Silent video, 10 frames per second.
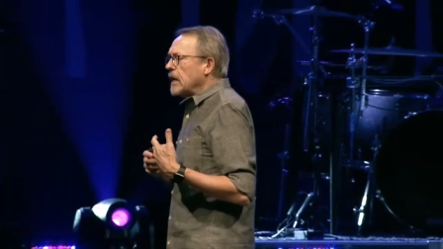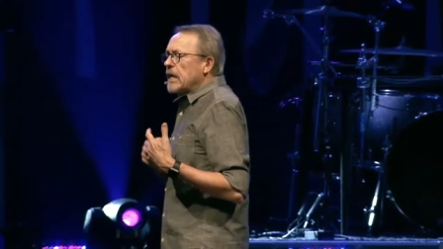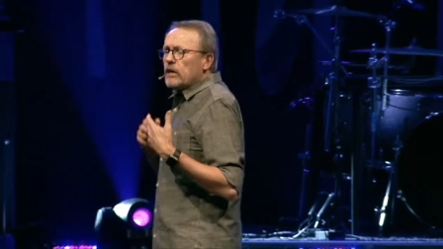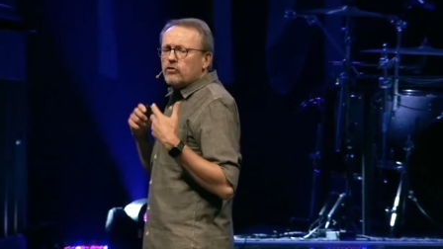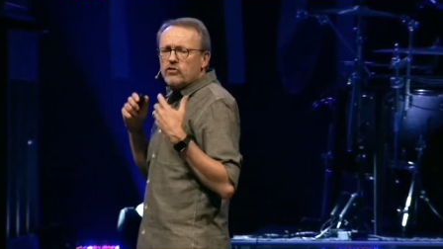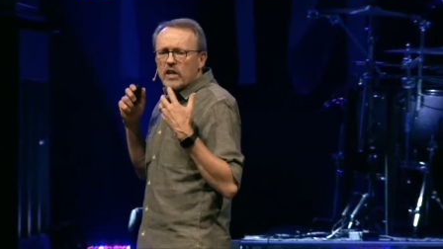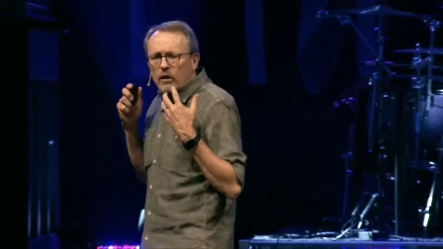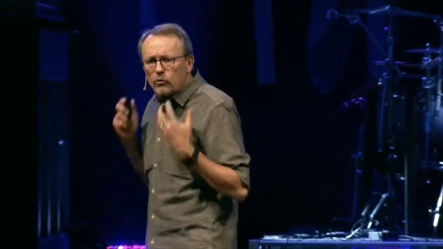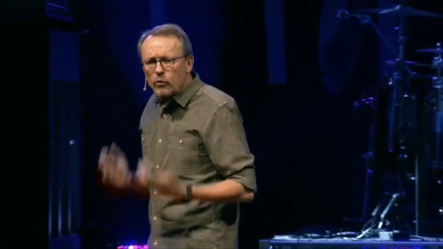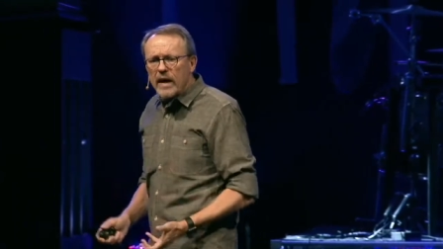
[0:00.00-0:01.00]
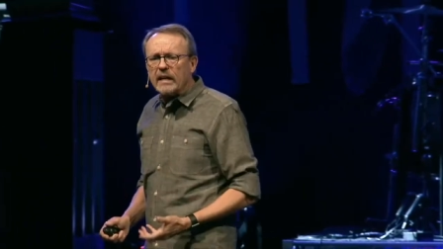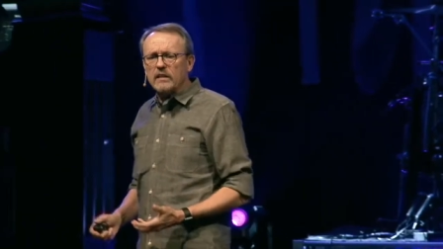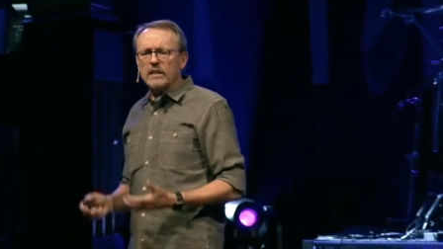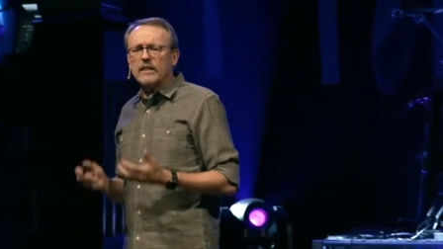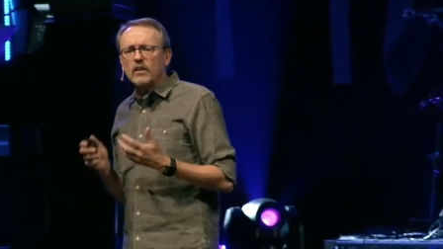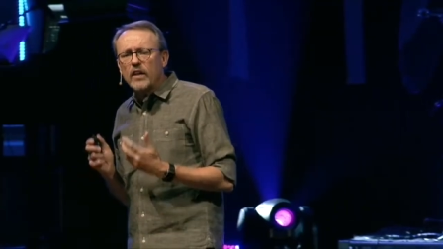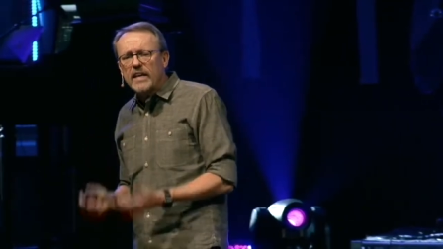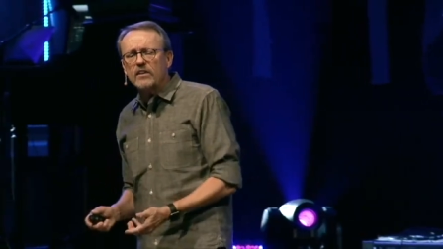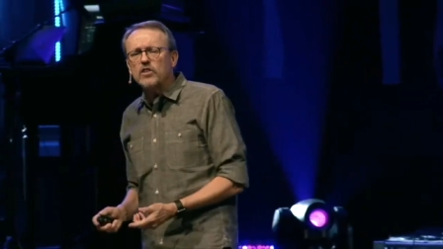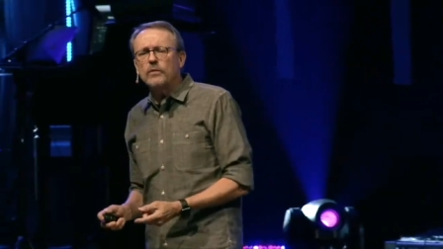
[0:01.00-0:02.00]
is directly
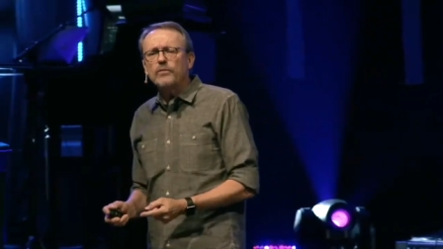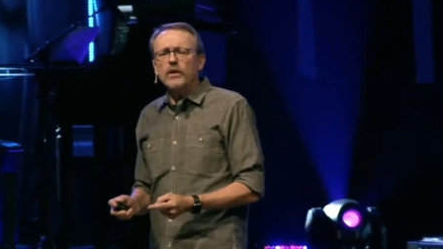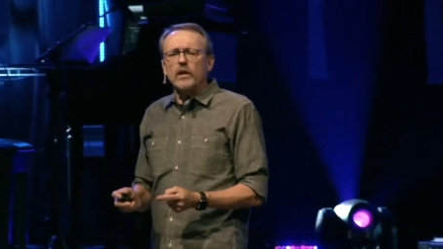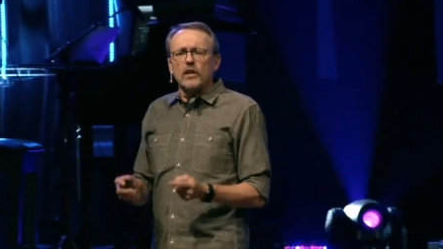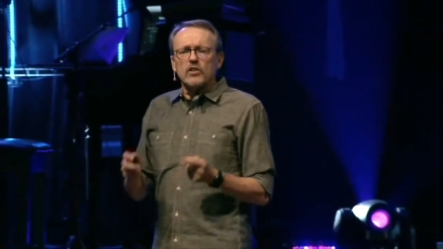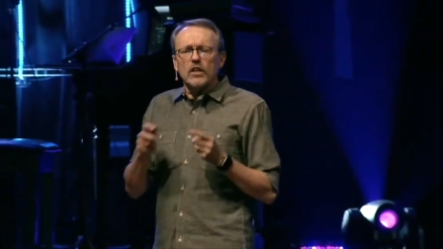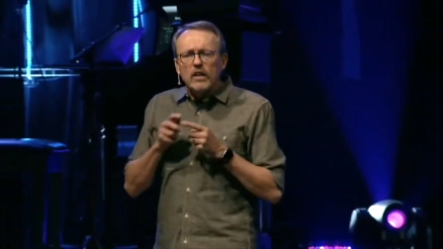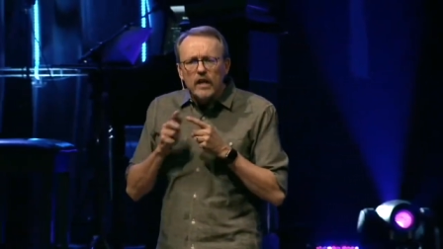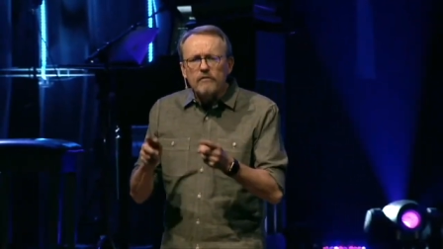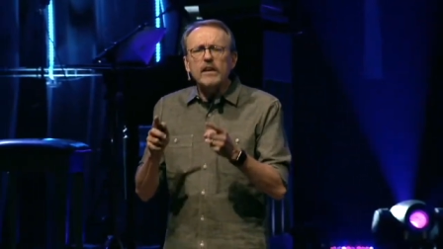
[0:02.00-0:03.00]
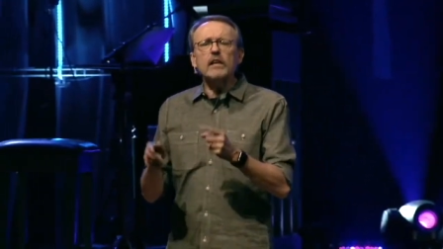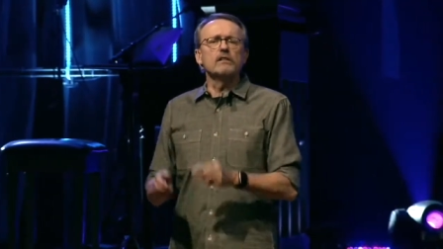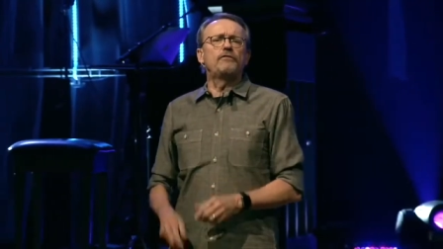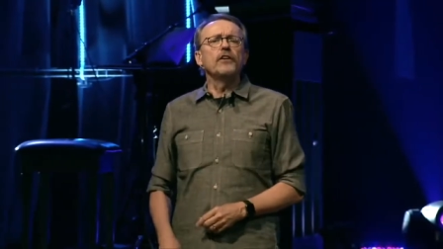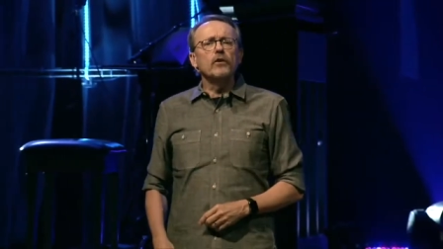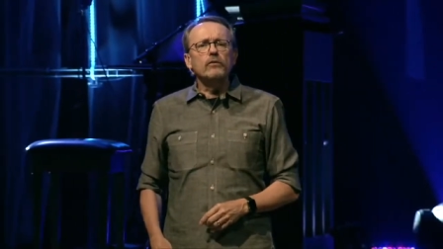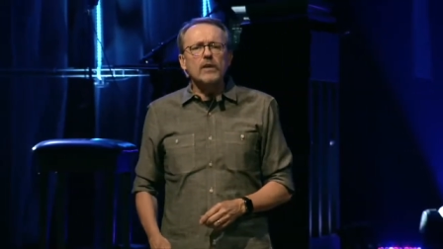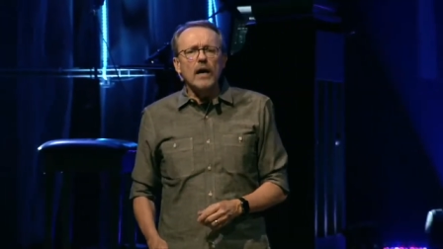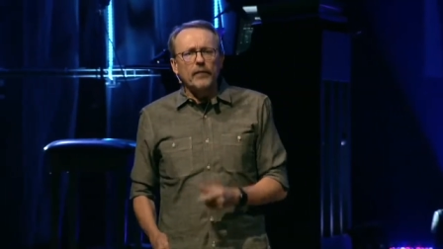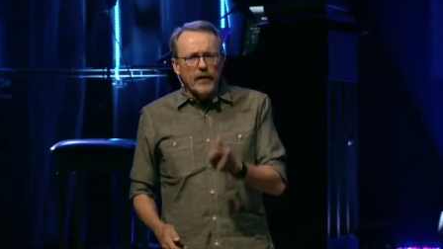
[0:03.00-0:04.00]
linked to living in the fear of God.